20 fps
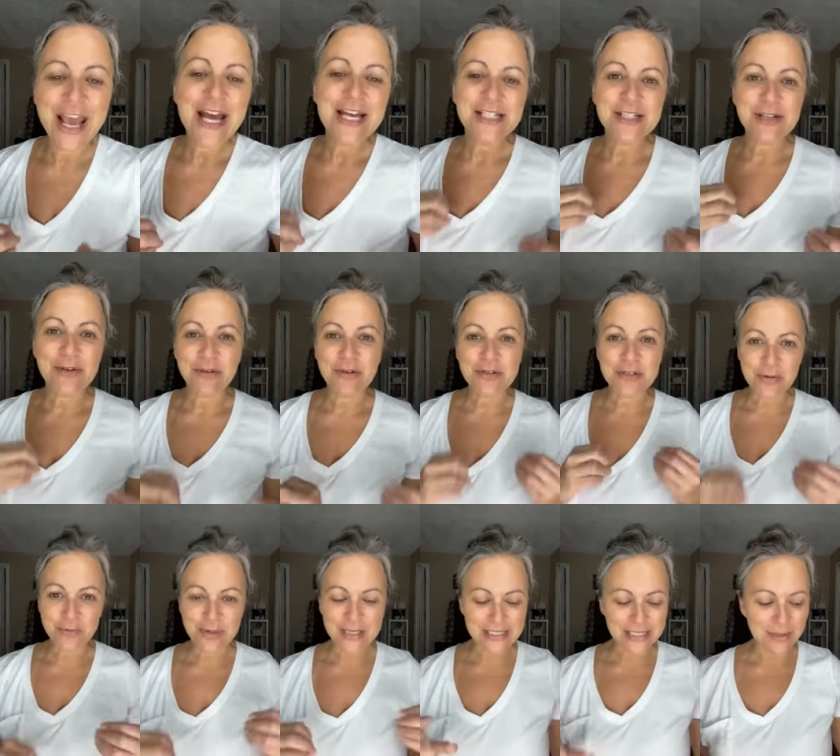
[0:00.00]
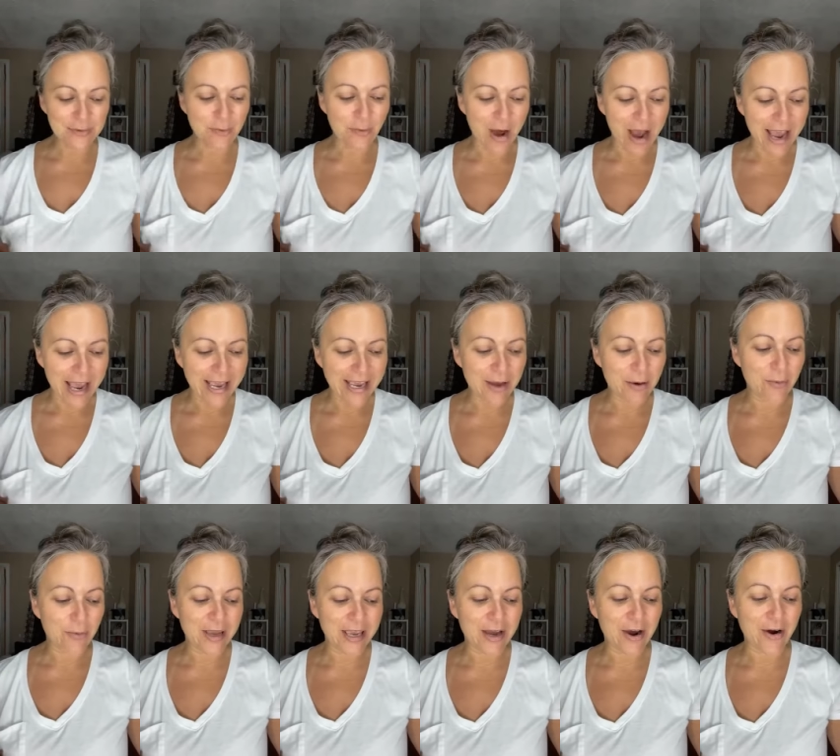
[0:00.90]
So there's a reason why
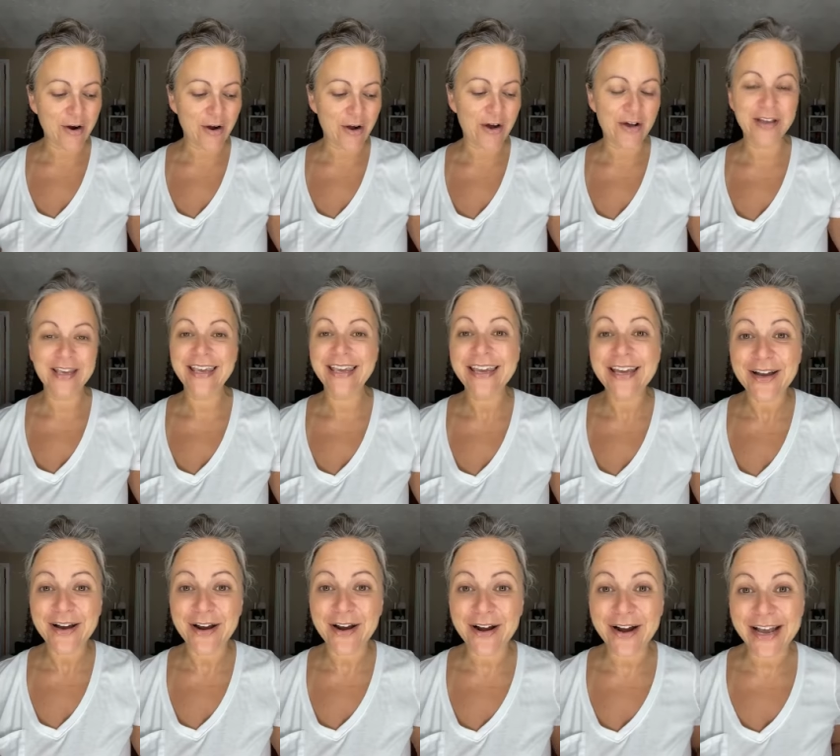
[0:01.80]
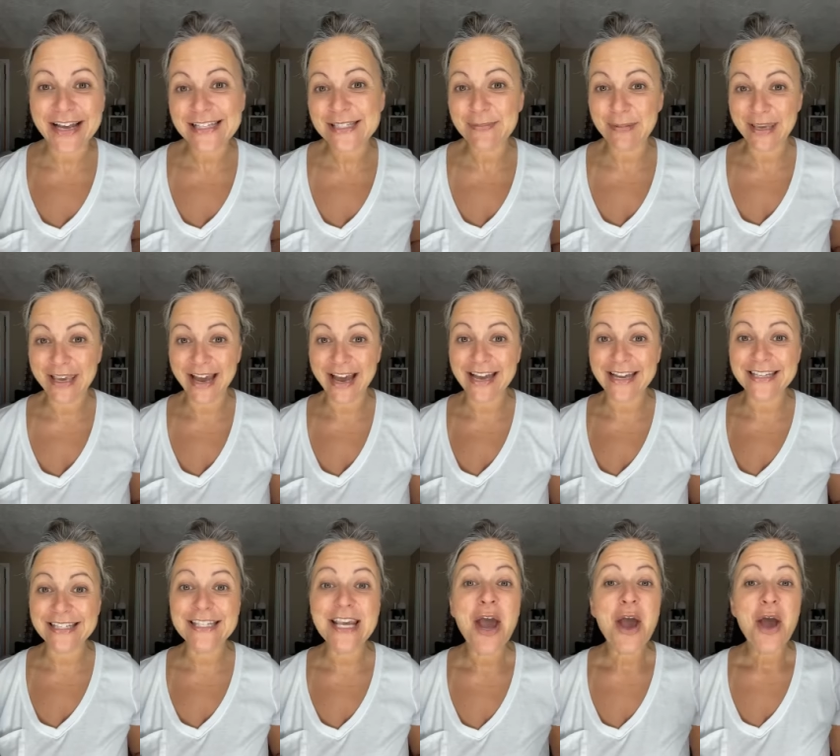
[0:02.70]
we are all here, is
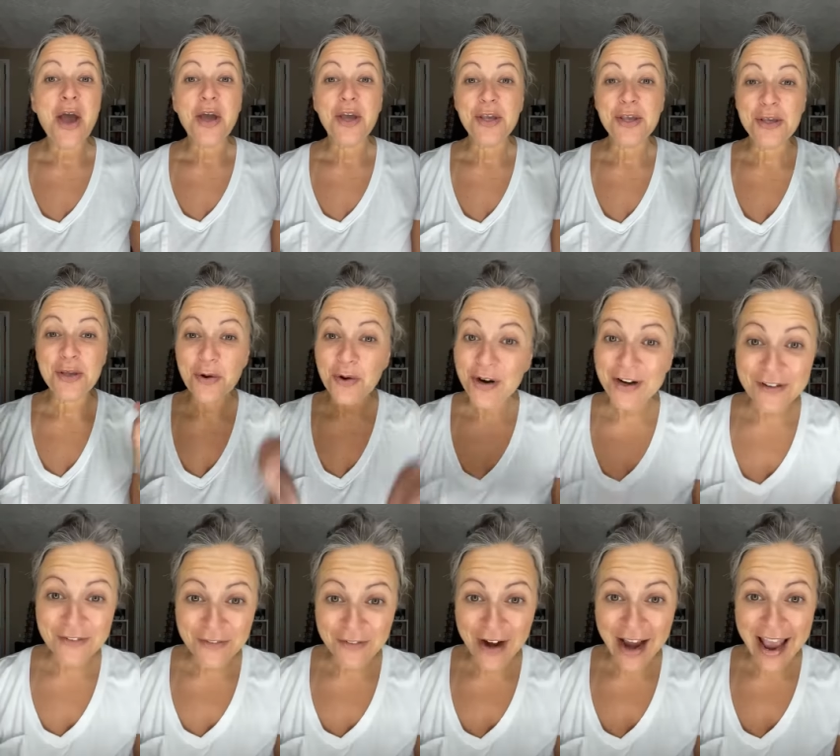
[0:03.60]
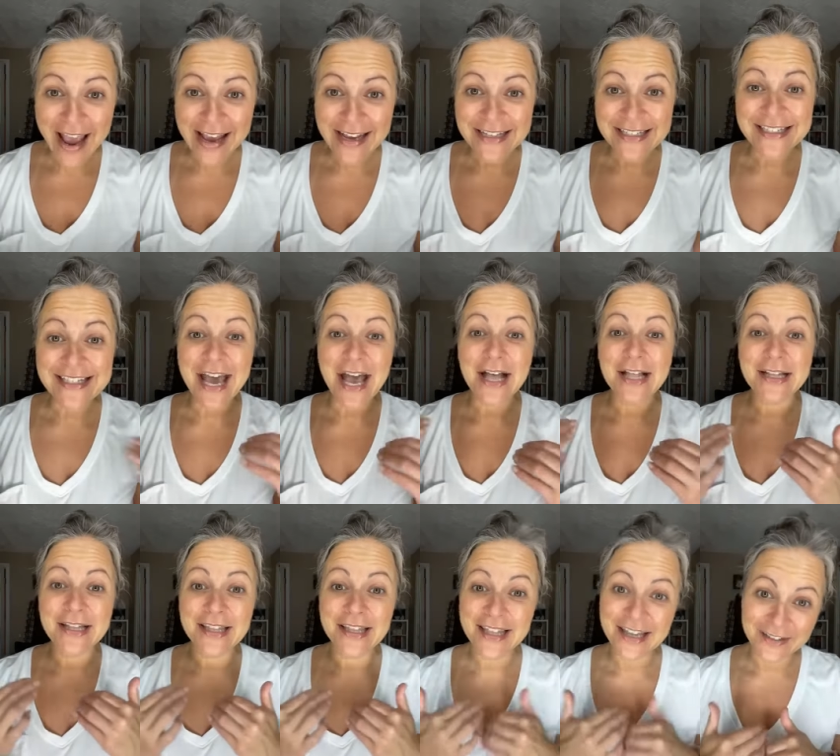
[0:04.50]
because your friend
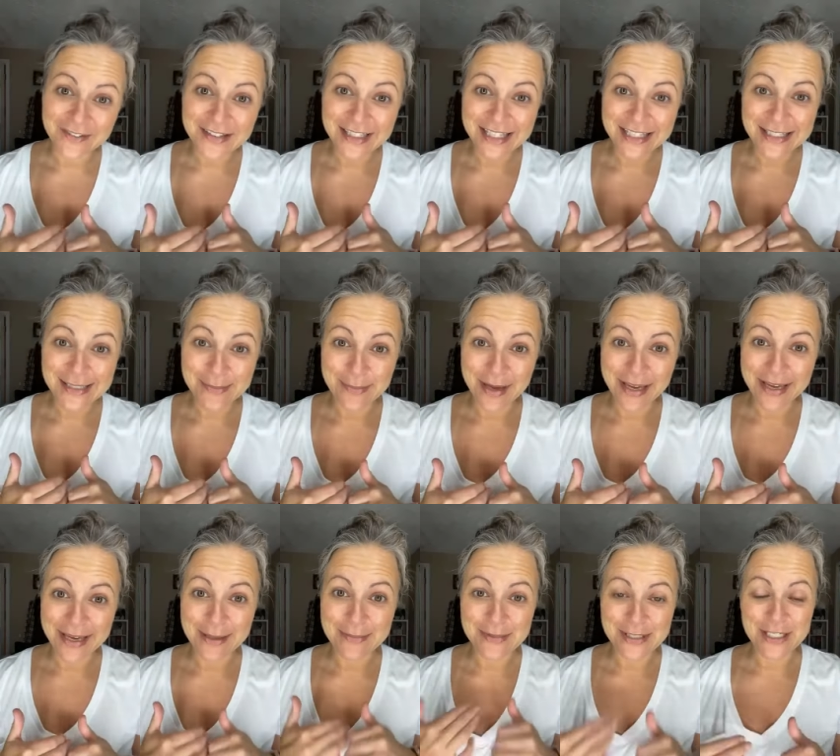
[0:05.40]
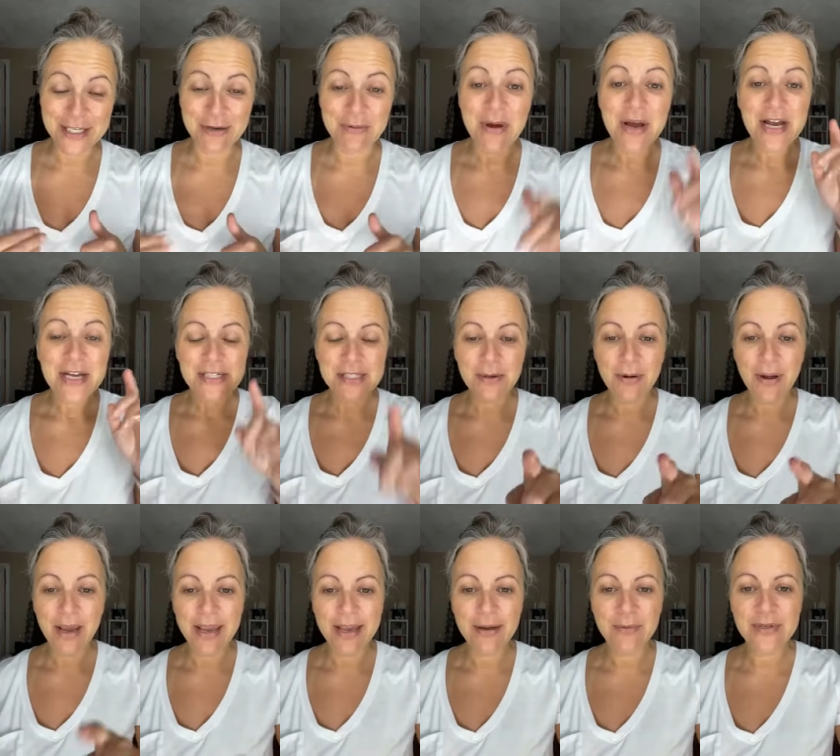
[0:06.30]
loves this makeup too. So
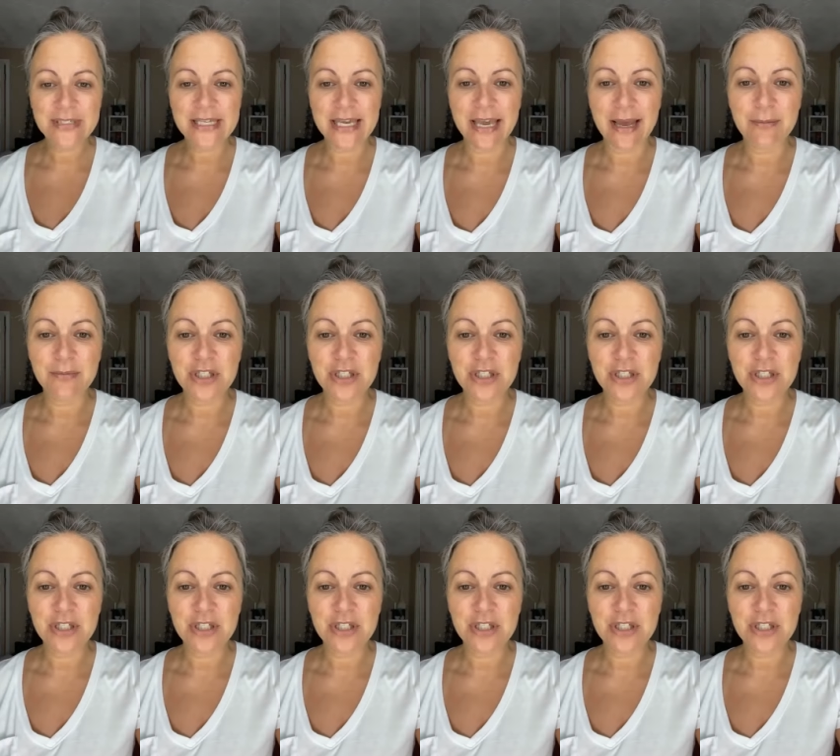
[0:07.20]
hang on one second. I'm